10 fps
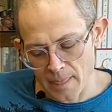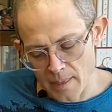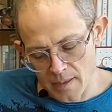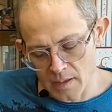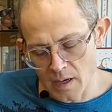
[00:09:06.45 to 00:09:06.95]

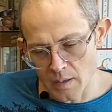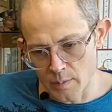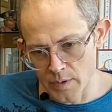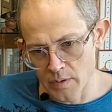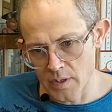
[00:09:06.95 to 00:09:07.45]
you got a
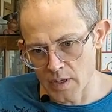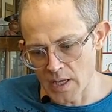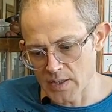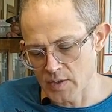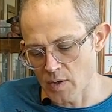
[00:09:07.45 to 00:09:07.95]
real good
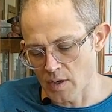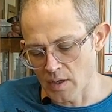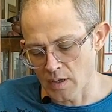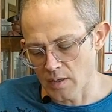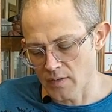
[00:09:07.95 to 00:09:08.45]
head start on
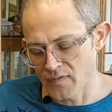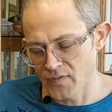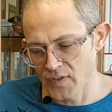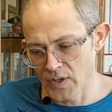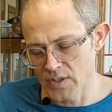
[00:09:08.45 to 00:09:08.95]
it. It
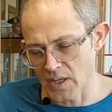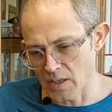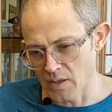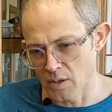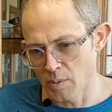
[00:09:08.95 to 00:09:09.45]
feels like a
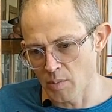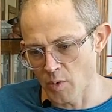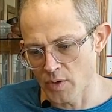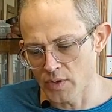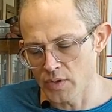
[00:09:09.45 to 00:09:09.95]
little bit
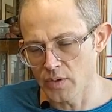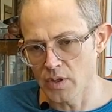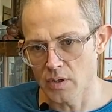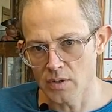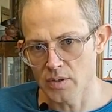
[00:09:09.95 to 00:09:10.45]
more than 2
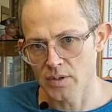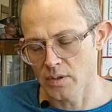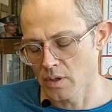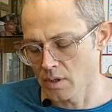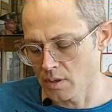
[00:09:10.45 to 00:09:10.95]
years,
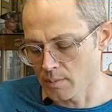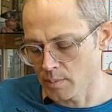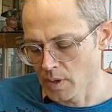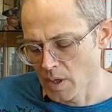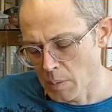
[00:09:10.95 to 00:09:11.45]

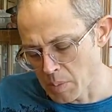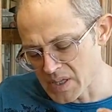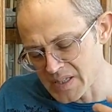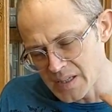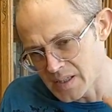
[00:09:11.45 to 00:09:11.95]
but
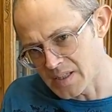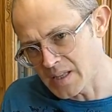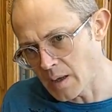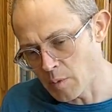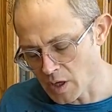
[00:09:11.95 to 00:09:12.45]
it's not the
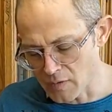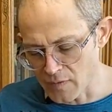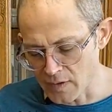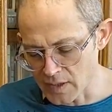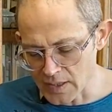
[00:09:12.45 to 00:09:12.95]
same kind of
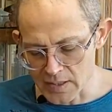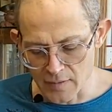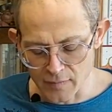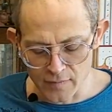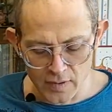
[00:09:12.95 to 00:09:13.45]
feeling as
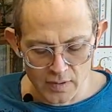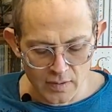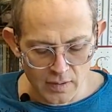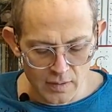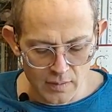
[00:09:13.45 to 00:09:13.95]
if
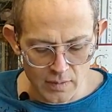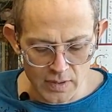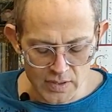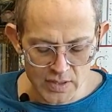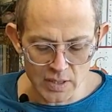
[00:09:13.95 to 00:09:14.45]

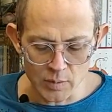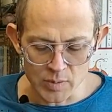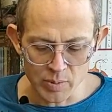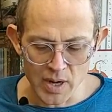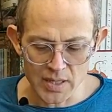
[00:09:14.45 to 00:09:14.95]
this tea was
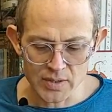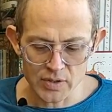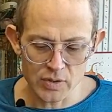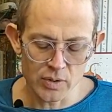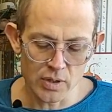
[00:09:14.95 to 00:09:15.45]

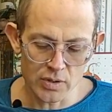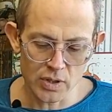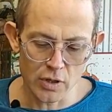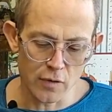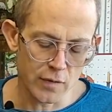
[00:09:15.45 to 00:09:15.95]
pressed 2 years
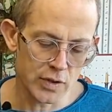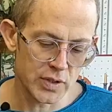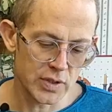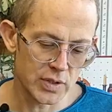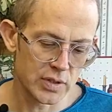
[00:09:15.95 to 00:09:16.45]
ago
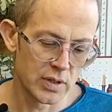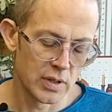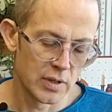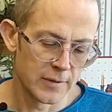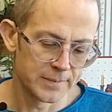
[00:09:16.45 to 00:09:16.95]
versus
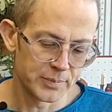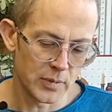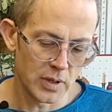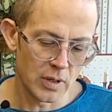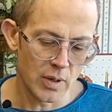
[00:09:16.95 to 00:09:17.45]

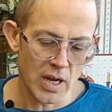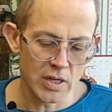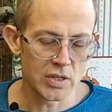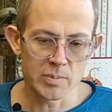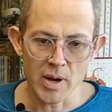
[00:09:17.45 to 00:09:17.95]

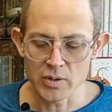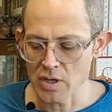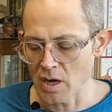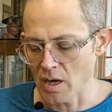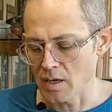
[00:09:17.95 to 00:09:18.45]
age as Mao
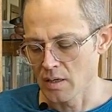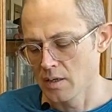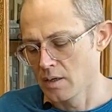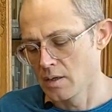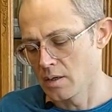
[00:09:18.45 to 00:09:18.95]
Cha.
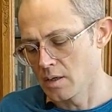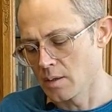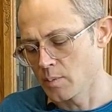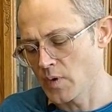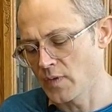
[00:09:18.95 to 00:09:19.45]

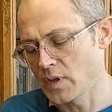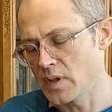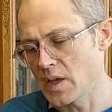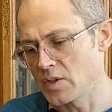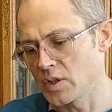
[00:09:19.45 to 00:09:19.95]
Definitely the
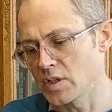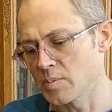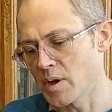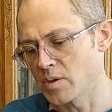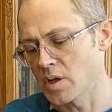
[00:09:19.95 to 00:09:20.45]
aging as
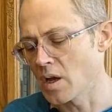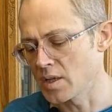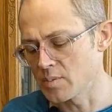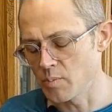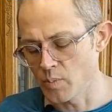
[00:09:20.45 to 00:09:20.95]
Mao Cha
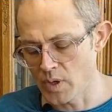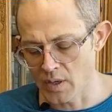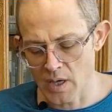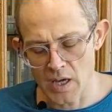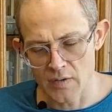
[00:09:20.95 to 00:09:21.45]
has
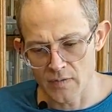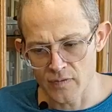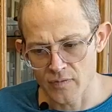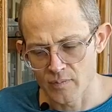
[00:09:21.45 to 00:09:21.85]
kind of